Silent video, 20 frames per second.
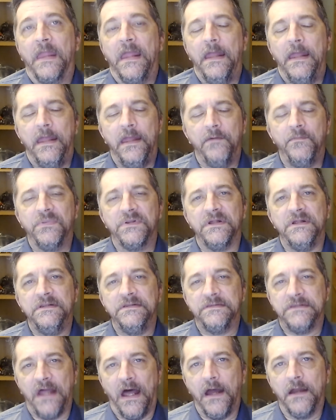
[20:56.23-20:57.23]
It was
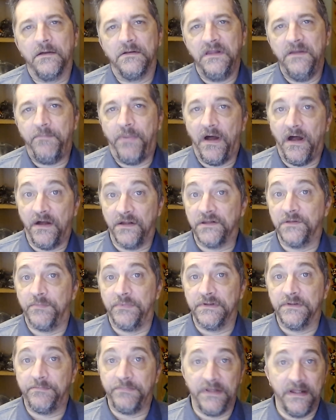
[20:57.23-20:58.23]
entirely possible to
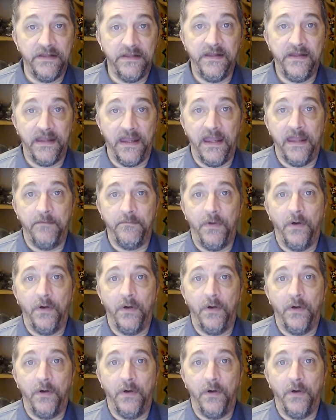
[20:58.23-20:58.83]
play the game